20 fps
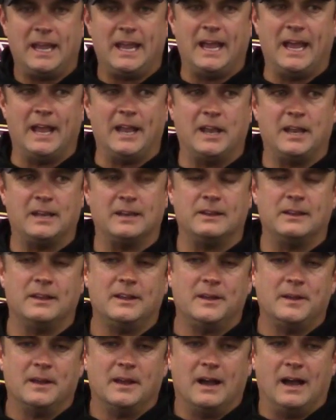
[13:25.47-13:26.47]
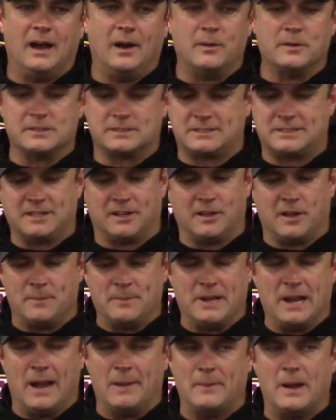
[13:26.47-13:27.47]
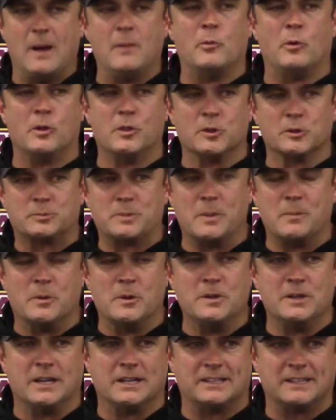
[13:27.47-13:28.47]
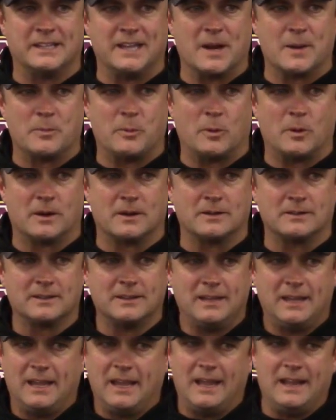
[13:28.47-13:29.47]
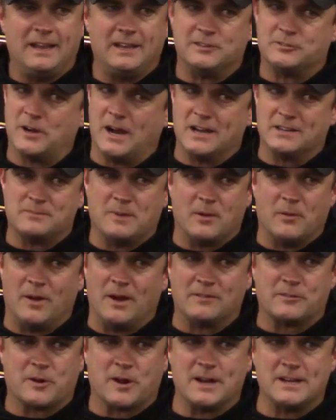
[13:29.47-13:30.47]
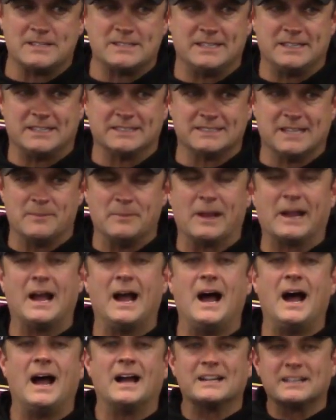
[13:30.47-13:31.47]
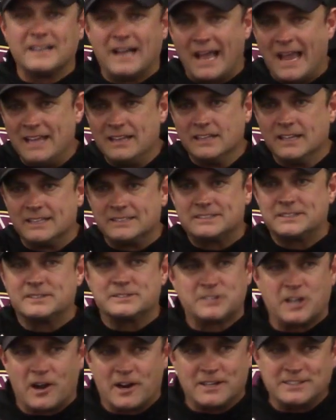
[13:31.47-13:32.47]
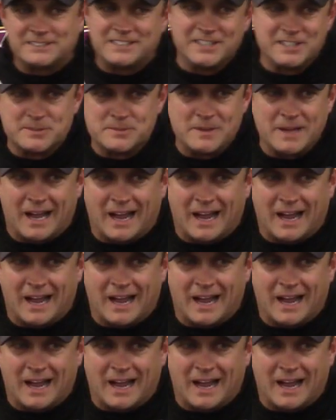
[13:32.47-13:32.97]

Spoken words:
And I always tell, I'm one of those people, you get to the airport and it drives my wife crazy because I'm like, A-list, sorry, excuse me.